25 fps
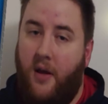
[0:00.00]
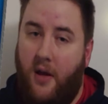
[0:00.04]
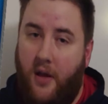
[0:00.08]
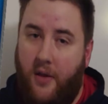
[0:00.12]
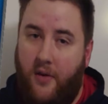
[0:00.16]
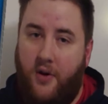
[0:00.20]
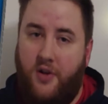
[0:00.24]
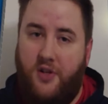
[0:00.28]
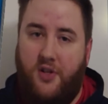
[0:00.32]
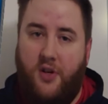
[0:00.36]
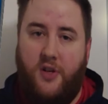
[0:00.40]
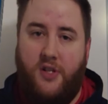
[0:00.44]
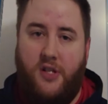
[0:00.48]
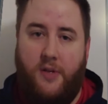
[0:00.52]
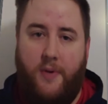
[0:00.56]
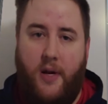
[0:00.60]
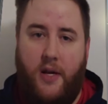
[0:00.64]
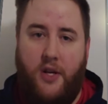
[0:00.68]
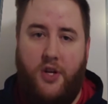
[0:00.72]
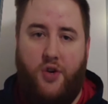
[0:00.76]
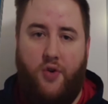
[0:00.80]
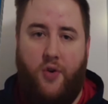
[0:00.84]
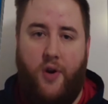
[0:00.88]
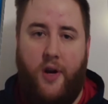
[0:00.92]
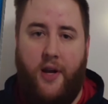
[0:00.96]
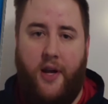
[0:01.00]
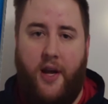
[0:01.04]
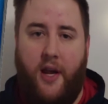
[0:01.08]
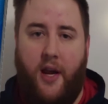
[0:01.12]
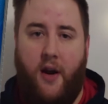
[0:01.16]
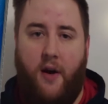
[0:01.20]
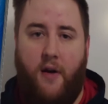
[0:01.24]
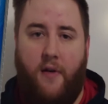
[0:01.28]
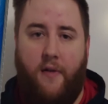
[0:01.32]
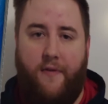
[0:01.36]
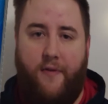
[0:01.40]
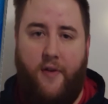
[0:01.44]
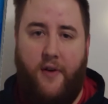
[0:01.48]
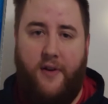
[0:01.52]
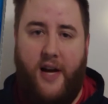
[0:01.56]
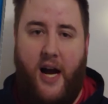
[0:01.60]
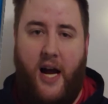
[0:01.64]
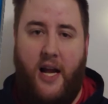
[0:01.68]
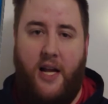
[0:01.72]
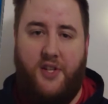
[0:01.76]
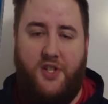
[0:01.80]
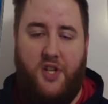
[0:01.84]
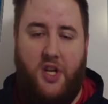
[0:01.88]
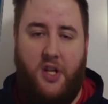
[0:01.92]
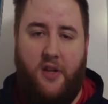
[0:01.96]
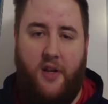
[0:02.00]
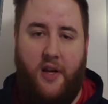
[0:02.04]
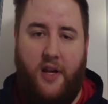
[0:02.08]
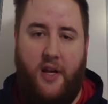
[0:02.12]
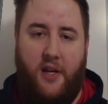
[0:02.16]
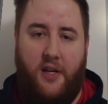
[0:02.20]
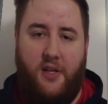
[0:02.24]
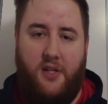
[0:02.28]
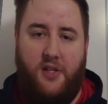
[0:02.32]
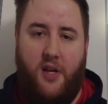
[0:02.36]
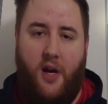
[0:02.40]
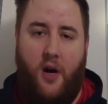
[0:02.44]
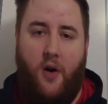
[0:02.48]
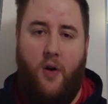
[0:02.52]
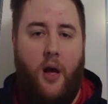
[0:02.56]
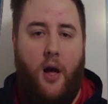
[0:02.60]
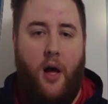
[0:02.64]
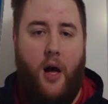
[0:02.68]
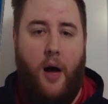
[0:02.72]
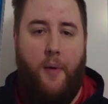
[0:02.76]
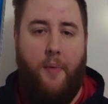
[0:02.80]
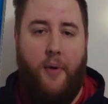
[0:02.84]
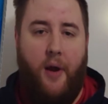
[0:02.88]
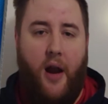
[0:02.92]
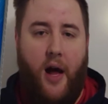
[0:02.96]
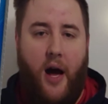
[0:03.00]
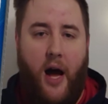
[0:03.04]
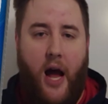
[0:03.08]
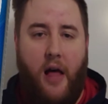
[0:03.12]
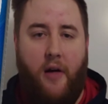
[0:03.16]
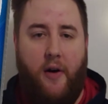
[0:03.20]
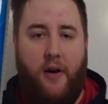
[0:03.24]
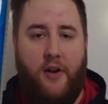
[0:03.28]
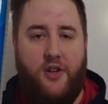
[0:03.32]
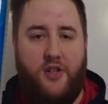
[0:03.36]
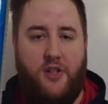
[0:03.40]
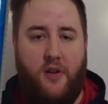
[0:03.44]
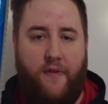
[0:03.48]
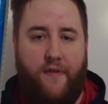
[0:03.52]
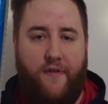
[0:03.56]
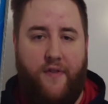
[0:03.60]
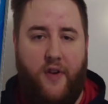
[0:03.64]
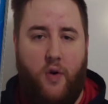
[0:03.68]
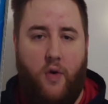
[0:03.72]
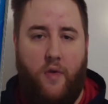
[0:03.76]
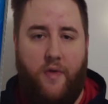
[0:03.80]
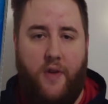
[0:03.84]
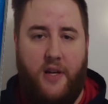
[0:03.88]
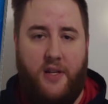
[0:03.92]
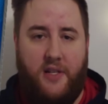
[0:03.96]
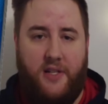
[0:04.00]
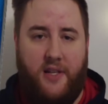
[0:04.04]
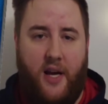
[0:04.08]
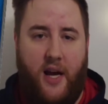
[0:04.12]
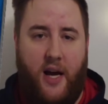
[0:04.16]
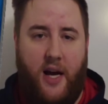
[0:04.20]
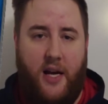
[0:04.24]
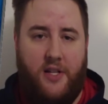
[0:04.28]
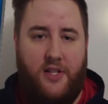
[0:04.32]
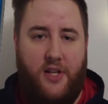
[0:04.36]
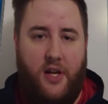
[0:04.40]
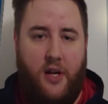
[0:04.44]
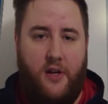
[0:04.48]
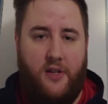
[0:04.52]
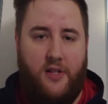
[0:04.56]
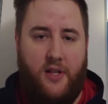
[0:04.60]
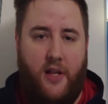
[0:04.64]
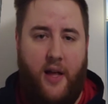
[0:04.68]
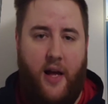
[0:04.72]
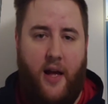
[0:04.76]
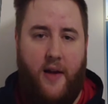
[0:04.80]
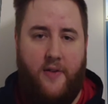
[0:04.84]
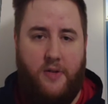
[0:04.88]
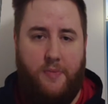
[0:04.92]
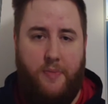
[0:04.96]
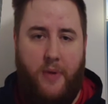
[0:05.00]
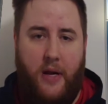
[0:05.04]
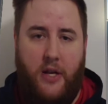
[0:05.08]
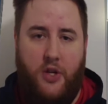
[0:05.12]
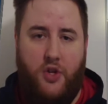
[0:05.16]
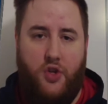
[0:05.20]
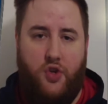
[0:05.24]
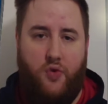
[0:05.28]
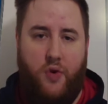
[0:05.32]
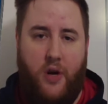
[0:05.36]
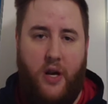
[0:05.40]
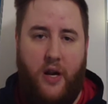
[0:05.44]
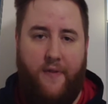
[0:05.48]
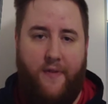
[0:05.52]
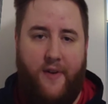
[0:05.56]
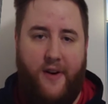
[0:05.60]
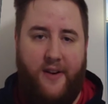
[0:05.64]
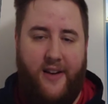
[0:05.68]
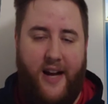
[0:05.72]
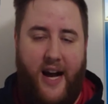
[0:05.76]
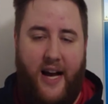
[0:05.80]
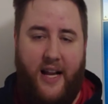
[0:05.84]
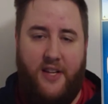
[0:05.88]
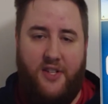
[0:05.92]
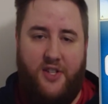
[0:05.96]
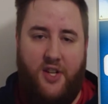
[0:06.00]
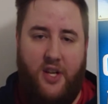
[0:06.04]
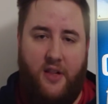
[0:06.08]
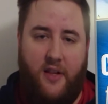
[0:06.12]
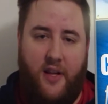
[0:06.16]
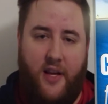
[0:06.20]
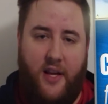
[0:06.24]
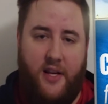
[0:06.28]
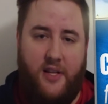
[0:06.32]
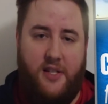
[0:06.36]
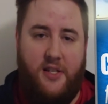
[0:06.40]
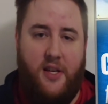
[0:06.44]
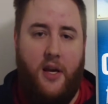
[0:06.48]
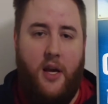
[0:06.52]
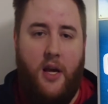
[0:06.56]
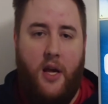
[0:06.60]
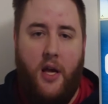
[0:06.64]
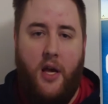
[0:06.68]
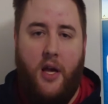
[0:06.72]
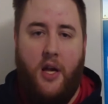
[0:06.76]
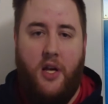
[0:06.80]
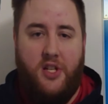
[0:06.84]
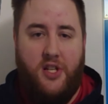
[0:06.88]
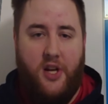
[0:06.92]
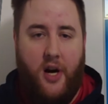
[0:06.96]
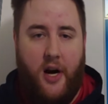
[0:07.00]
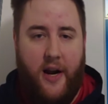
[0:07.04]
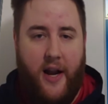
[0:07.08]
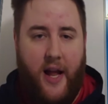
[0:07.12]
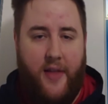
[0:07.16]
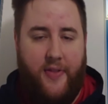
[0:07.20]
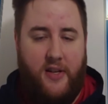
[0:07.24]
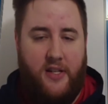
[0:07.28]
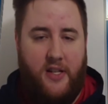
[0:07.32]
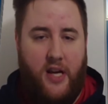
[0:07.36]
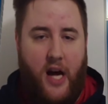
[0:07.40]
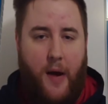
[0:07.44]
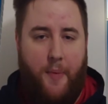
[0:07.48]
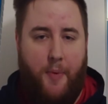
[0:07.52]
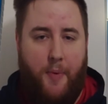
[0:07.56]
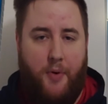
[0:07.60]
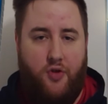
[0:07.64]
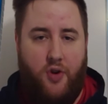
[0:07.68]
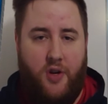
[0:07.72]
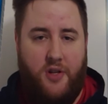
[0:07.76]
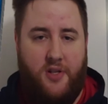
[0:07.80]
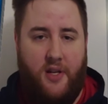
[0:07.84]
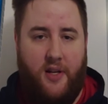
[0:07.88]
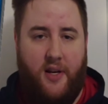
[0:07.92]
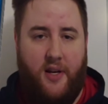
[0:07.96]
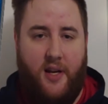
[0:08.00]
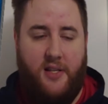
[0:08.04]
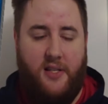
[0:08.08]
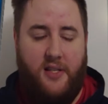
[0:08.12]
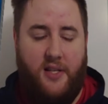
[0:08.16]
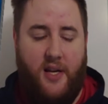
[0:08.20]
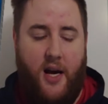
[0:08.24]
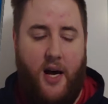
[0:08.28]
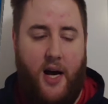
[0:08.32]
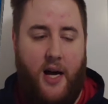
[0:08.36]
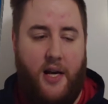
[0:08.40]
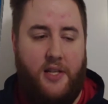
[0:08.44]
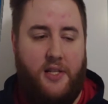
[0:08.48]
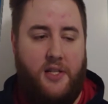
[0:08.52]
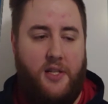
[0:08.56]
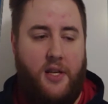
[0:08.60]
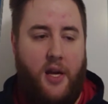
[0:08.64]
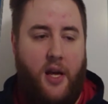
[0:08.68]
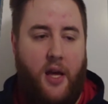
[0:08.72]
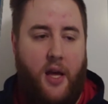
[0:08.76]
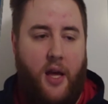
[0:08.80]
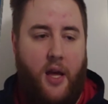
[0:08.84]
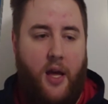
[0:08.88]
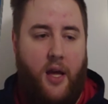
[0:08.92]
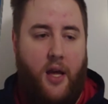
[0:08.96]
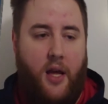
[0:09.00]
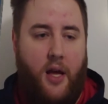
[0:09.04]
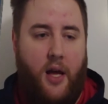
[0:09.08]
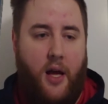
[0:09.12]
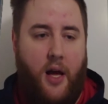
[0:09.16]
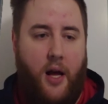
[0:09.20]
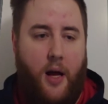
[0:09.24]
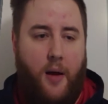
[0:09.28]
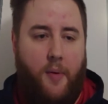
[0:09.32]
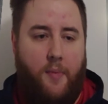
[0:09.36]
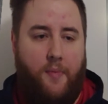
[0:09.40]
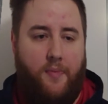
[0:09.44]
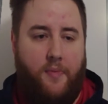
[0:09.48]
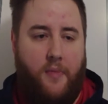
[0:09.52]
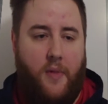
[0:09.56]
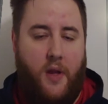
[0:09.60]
there's still some intrigue here for Dynasty League, so um, I'm going to highlight just a few of these guys here so that has some intrigue for Dynasty Leagues. Starting at the top with Triston Casas, um,